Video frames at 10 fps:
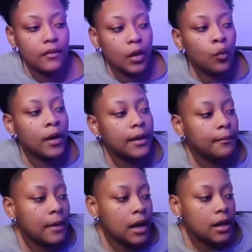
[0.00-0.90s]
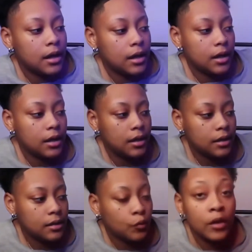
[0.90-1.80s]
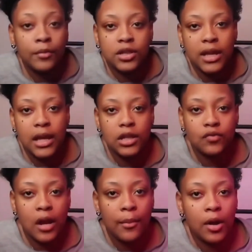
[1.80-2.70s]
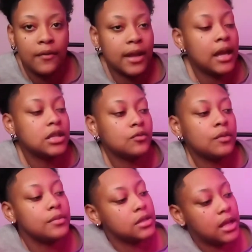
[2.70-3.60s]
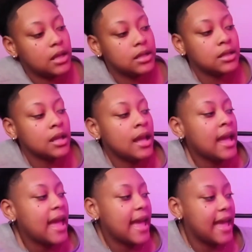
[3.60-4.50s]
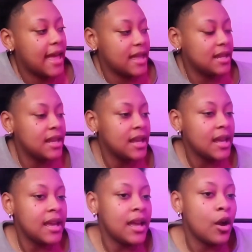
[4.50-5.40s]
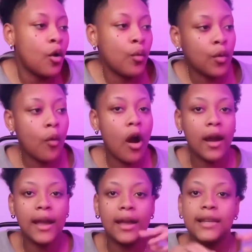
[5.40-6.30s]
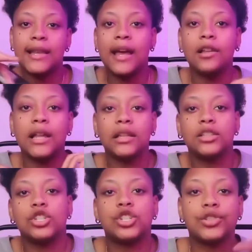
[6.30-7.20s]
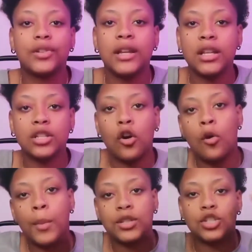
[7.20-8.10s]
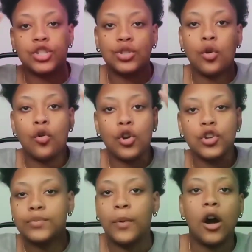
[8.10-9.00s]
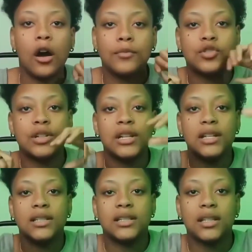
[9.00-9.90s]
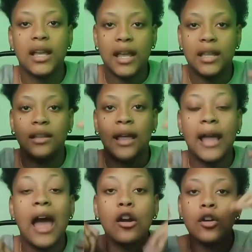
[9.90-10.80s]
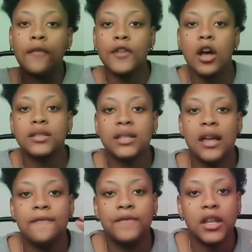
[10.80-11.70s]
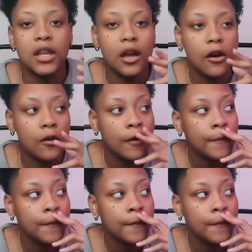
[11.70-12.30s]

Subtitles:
with Mercedes, right? I'm on a vacation with Mercedes, and we're walking it down like this street. It's a whole bunch of stores, palm trees, and like, I don't know if y'all see that video